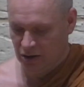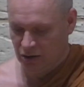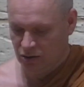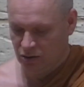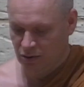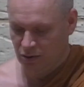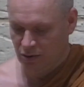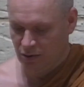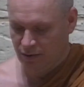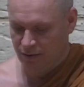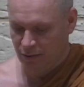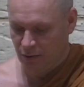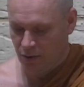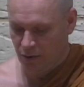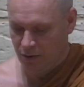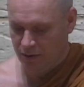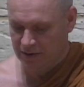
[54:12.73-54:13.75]
Do
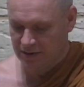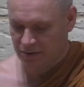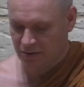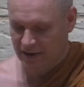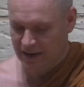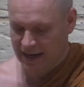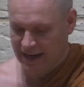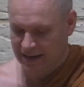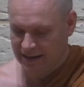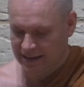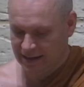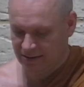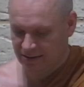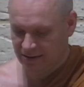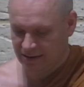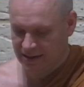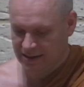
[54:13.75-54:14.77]
thoughts relating
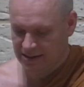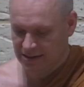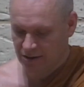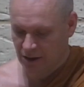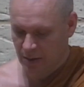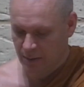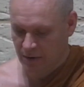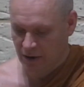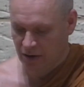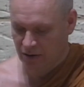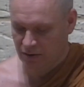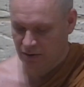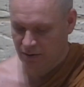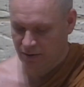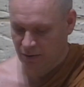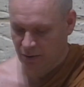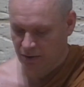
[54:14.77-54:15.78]
to this come
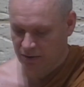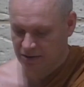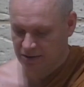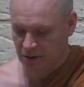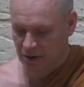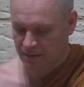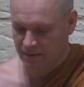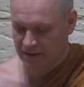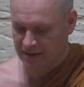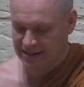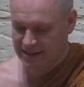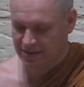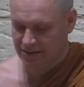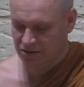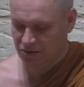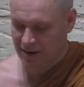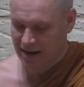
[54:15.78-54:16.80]
under thoughts of
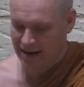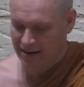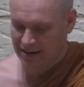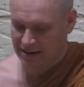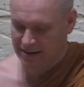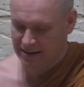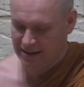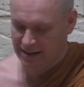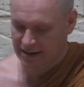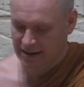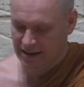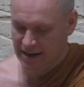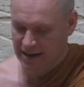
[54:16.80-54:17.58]
sensuality?